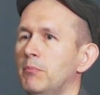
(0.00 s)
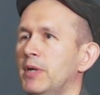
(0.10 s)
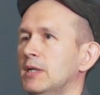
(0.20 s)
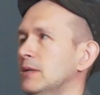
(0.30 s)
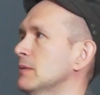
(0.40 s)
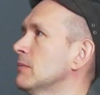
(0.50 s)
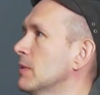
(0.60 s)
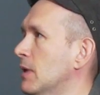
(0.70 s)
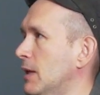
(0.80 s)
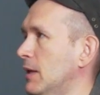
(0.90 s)
better
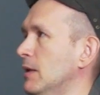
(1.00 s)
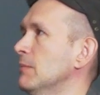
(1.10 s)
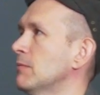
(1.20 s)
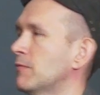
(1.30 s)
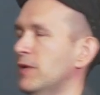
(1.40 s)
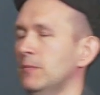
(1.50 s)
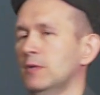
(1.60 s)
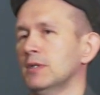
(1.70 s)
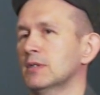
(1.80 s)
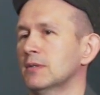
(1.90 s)

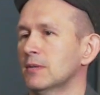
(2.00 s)
frameworks,